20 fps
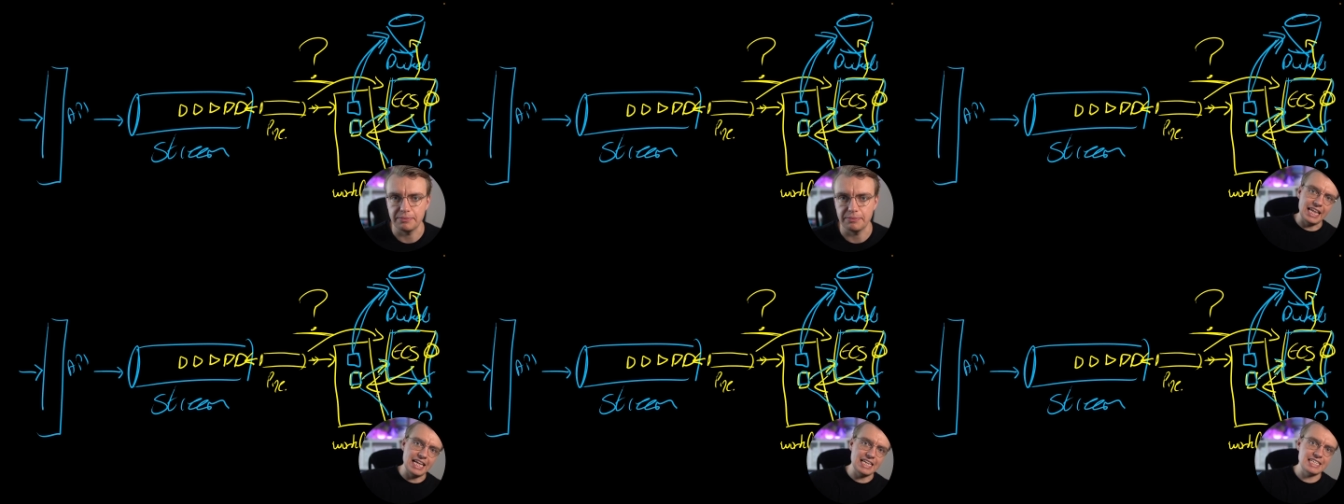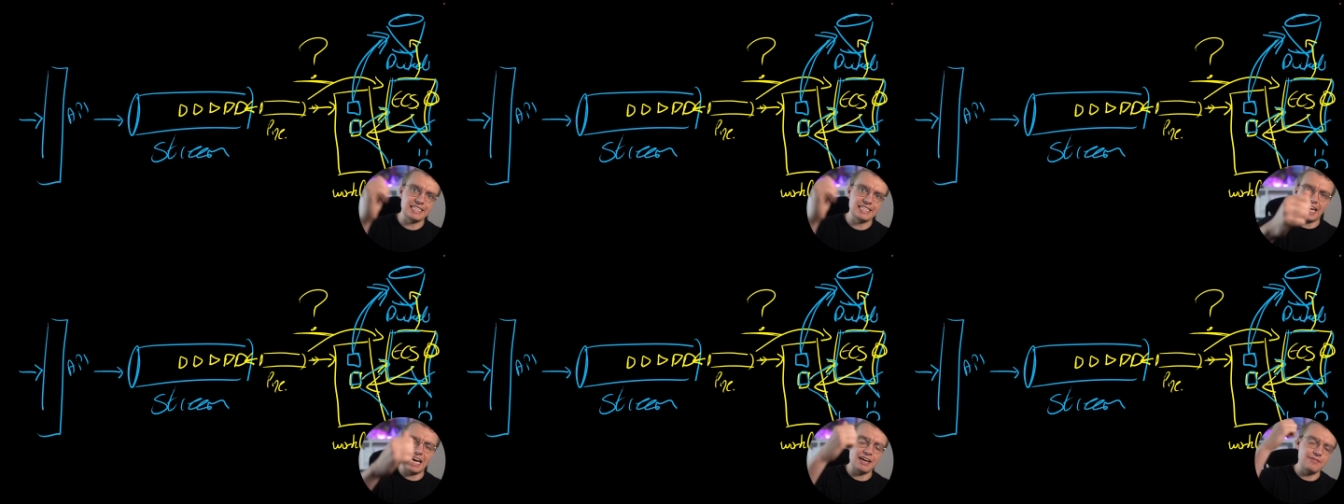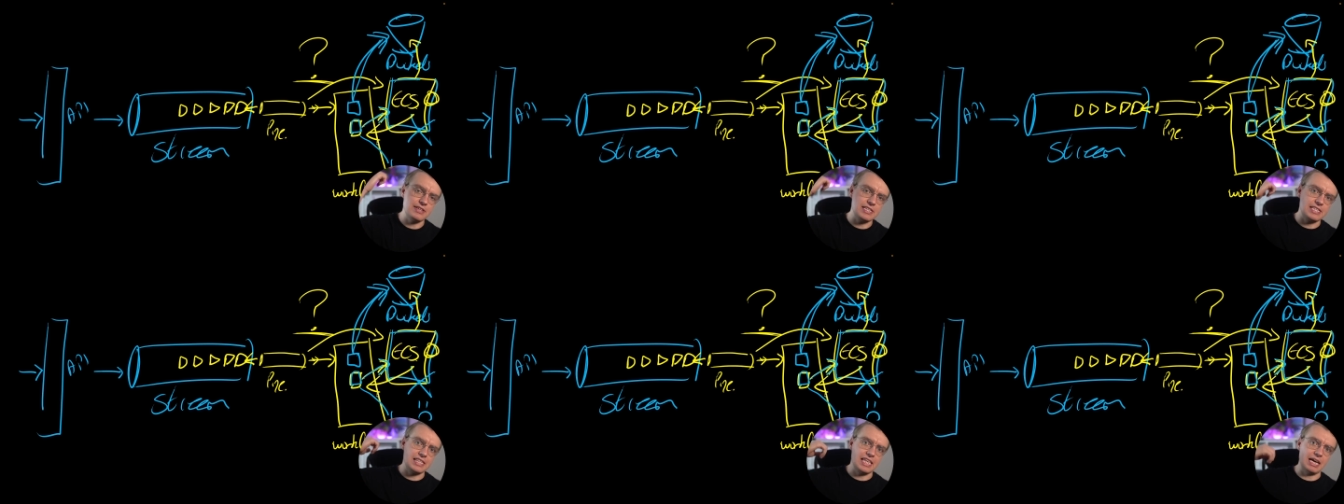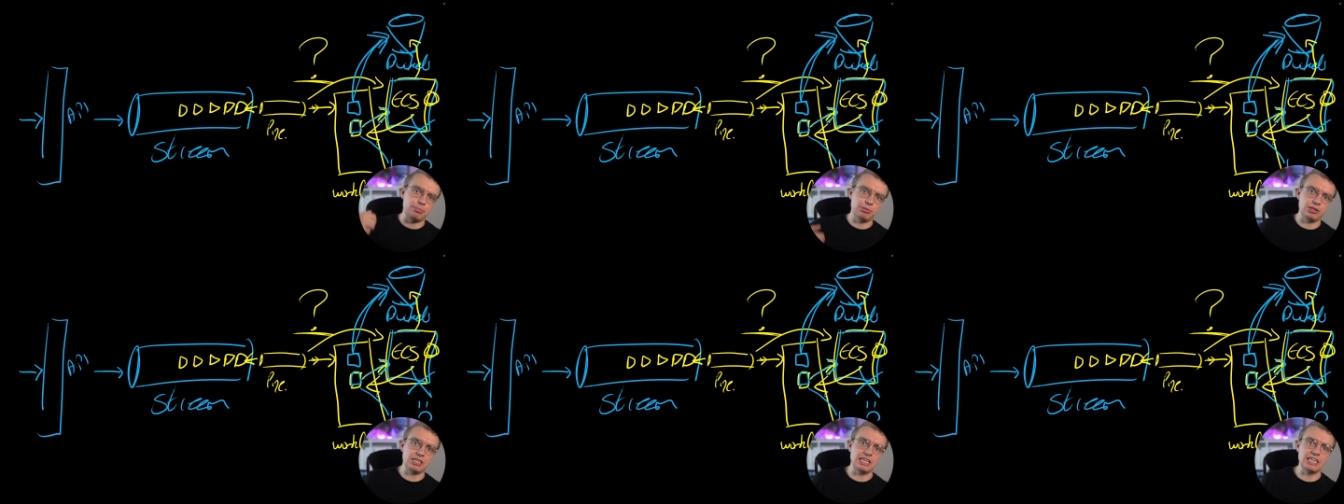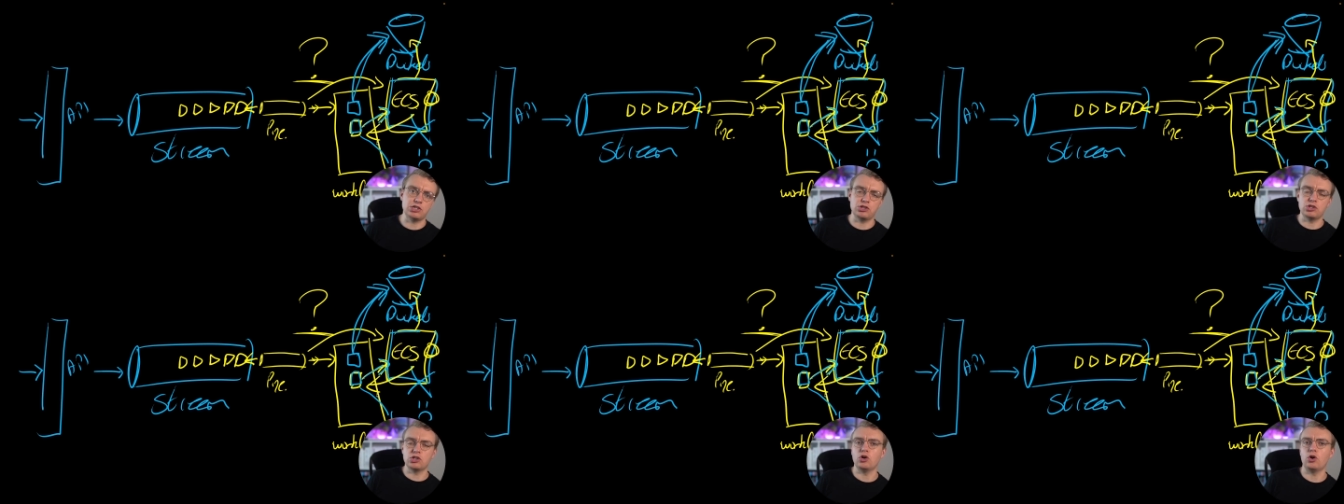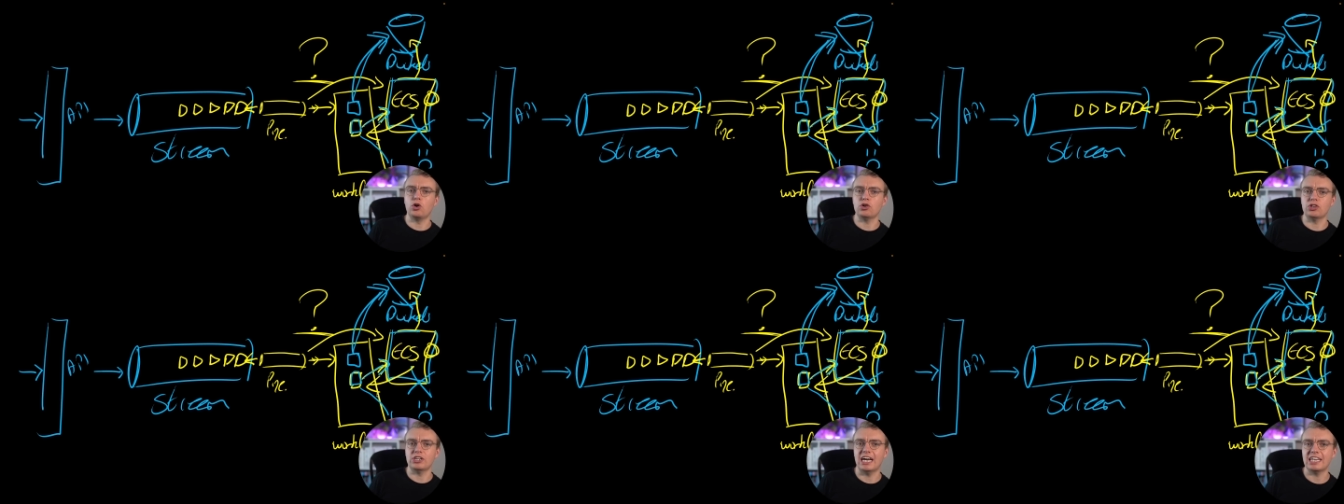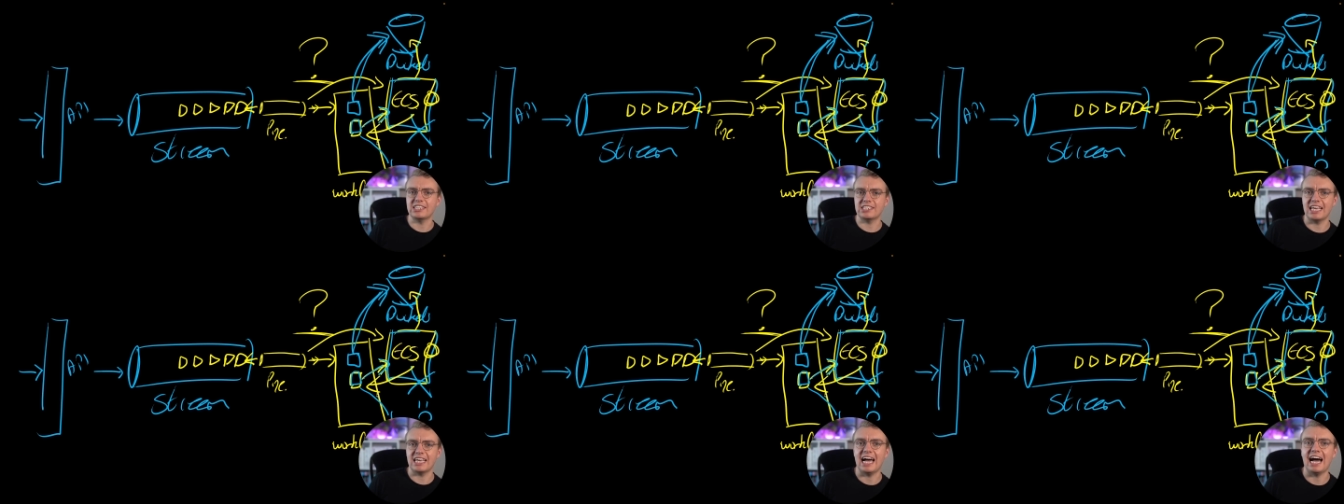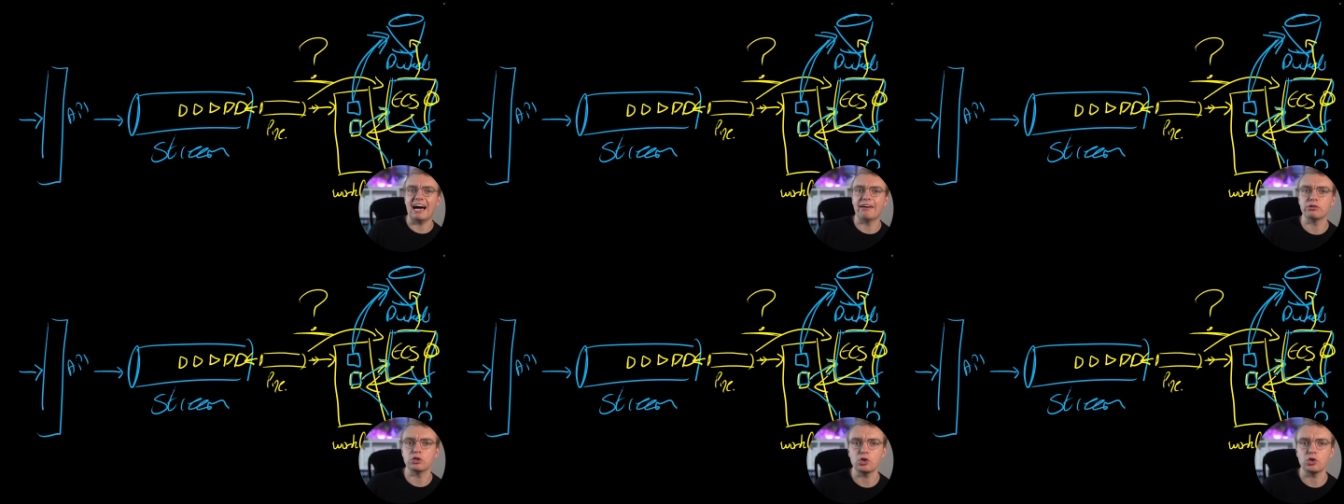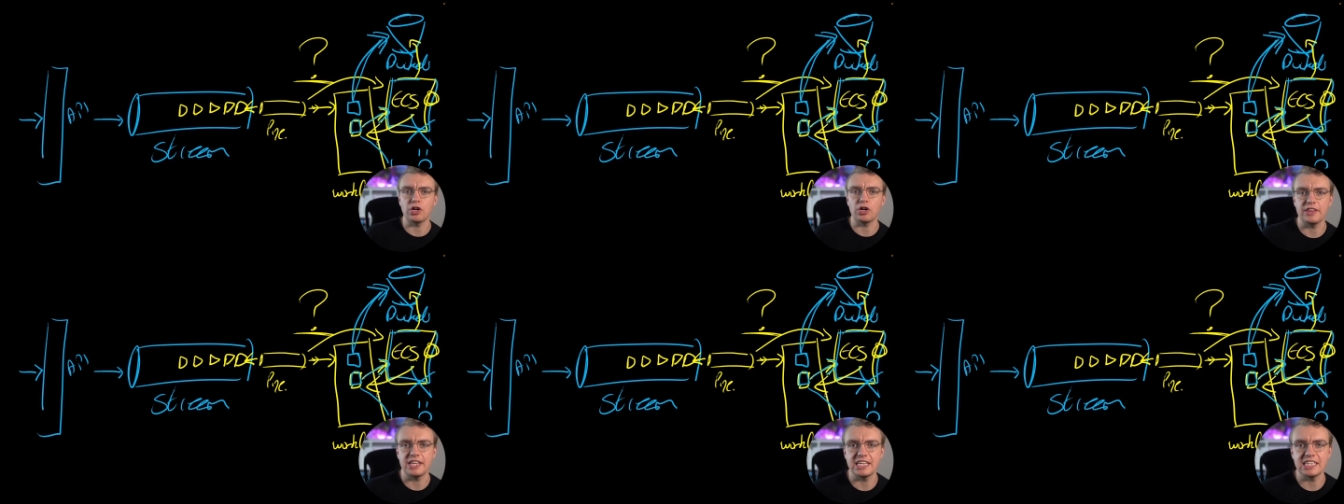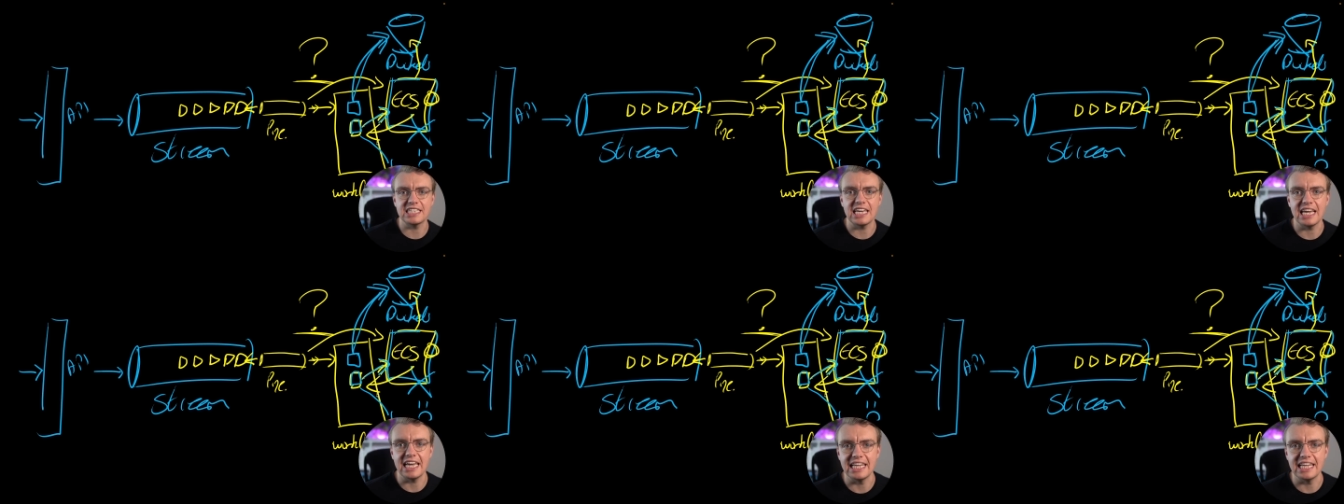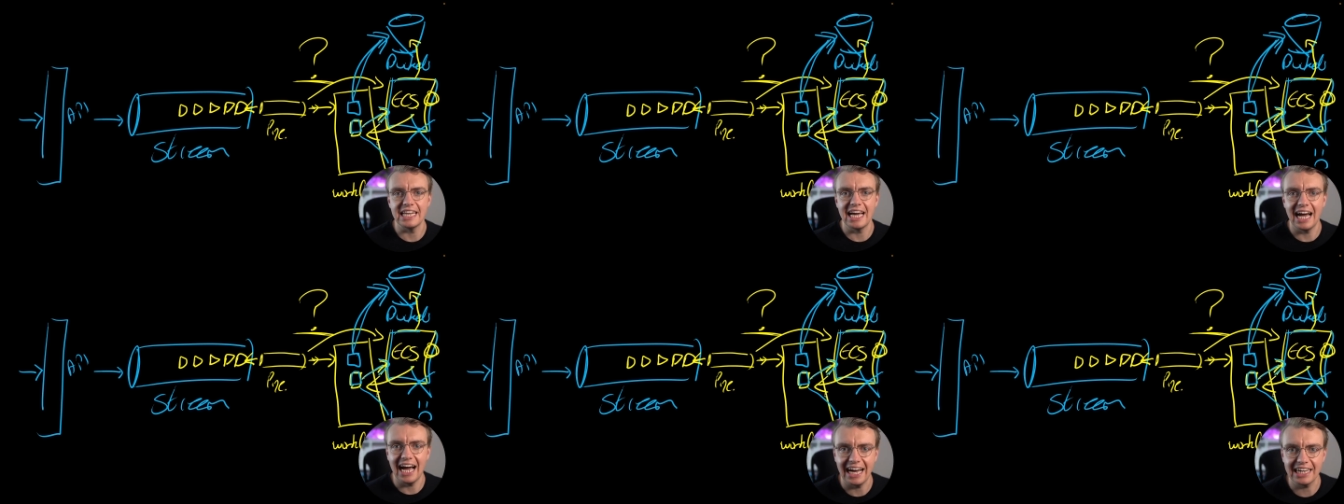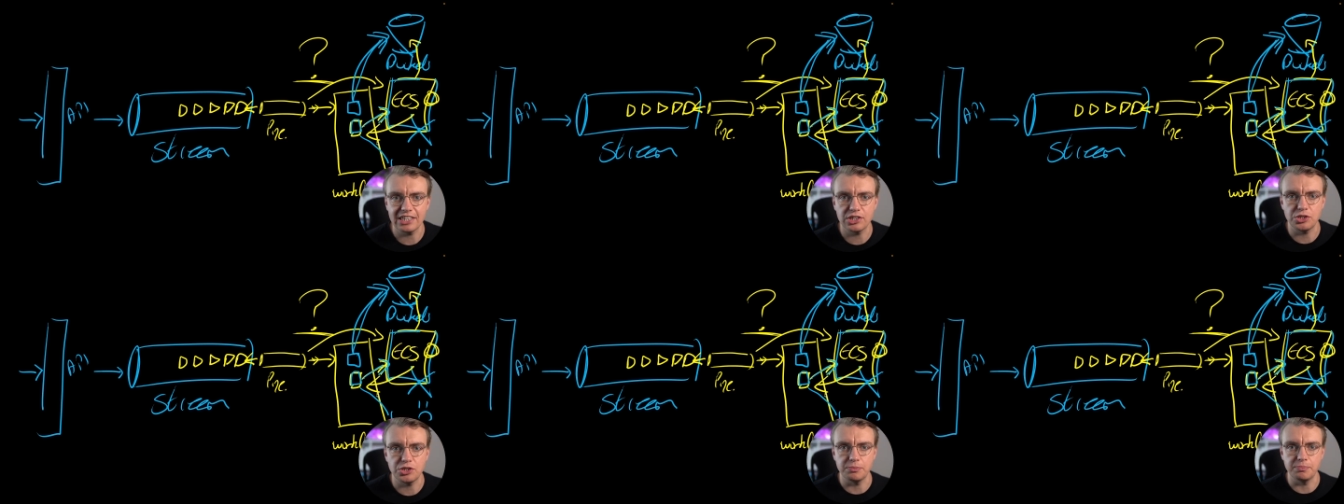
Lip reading: Let's dive into the application code and actually have a look at this in action.